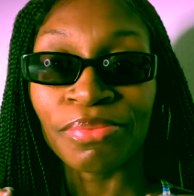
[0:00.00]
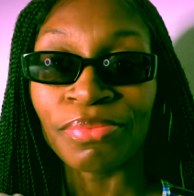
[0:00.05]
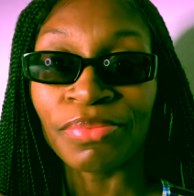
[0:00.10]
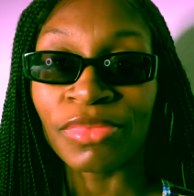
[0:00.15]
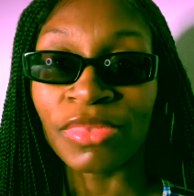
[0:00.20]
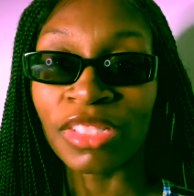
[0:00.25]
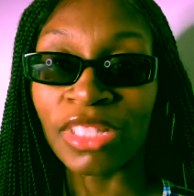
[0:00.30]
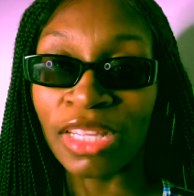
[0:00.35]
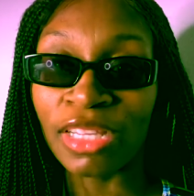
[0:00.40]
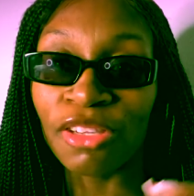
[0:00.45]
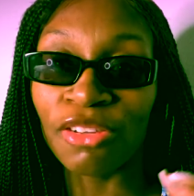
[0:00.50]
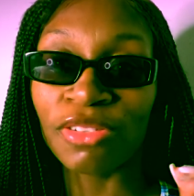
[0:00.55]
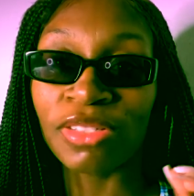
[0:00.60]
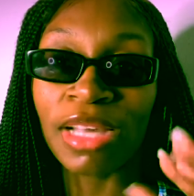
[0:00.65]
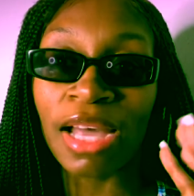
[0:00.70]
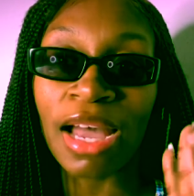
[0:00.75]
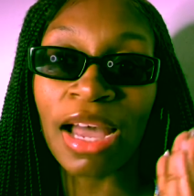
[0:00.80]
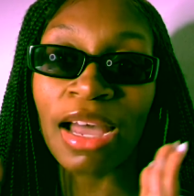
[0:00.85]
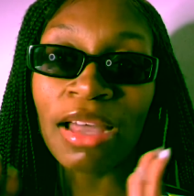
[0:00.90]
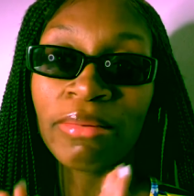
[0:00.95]
take your
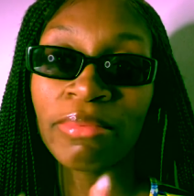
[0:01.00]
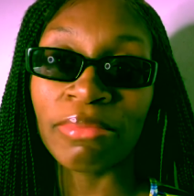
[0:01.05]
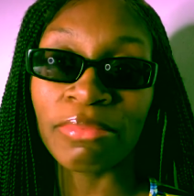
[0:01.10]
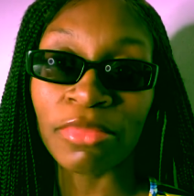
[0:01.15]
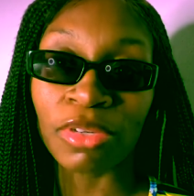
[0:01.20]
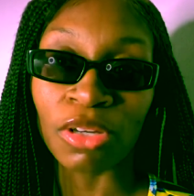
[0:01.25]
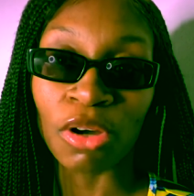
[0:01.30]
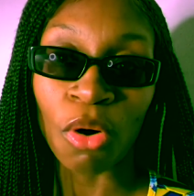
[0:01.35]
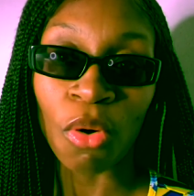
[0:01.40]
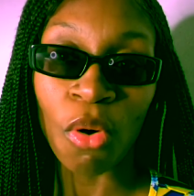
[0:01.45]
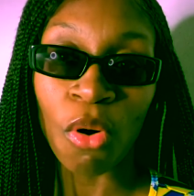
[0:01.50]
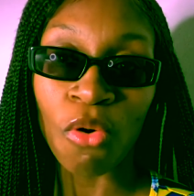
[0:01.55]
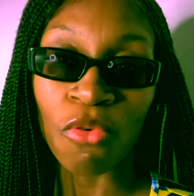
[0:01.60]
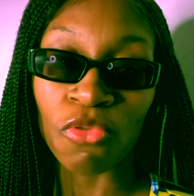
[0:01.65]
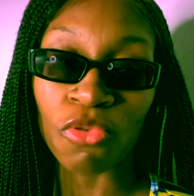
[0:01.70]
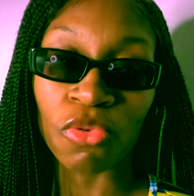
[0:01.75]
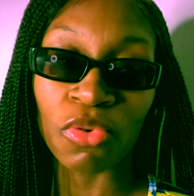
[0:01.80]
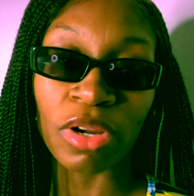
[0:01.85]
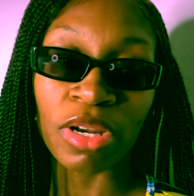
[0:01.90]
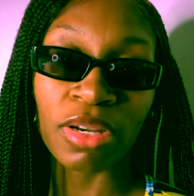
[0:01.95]
time, go
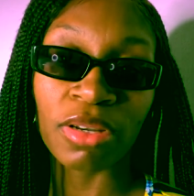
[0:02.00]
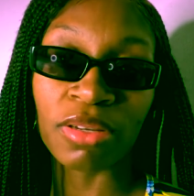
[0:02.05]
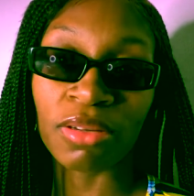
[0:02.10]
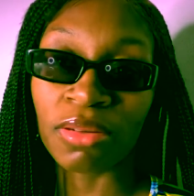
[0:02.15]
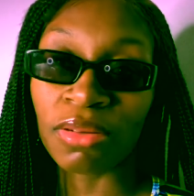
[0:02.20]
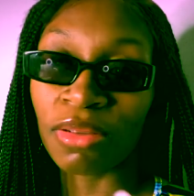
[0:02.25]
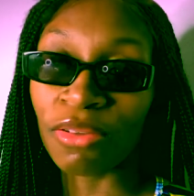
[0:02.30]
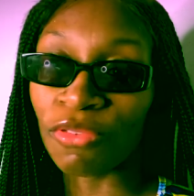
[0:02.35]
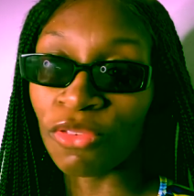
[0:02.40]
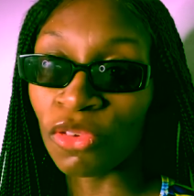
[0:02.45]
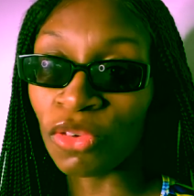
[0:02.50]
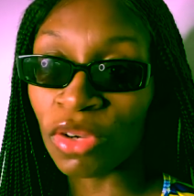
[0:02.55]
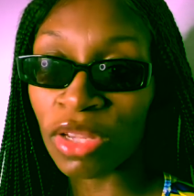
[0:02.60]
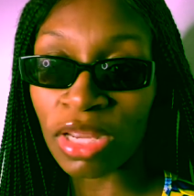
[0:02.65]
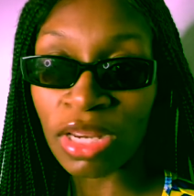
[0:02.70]
over it. If you need